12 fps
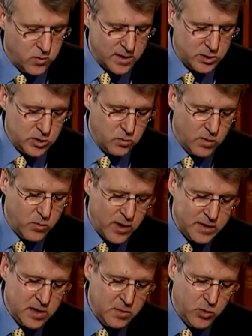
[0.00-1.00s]
question. When
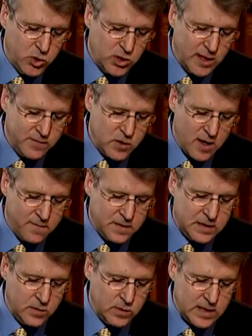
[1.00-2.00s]
President Bush left
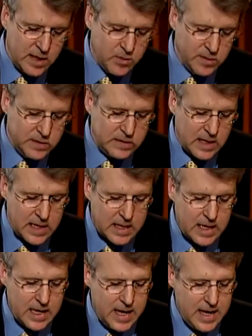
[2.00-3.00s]
office, he was able to
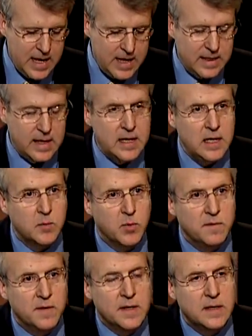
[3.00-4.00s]
say that he had
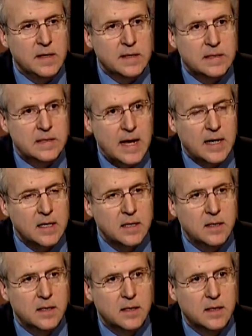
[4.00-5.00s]
prevented a
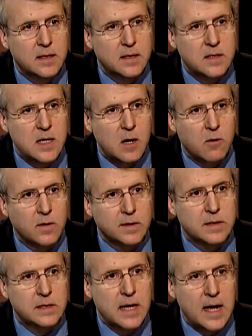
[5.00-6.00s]
second
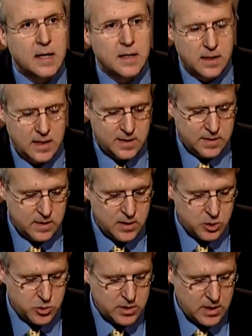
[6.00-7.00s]
terrorist attack on the
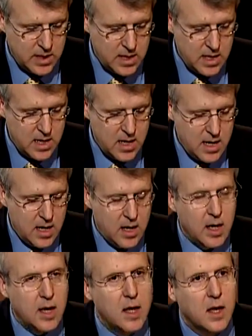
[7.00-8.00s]
country.
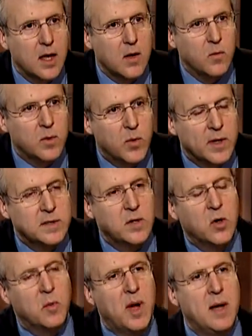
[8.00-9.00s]
When
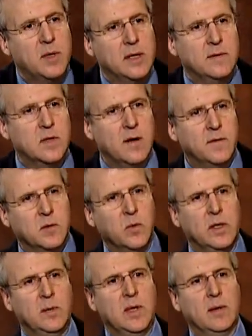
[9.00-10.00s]
President Obama leaves office,
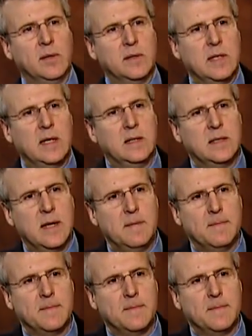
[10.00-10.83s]
will he be able to say the same?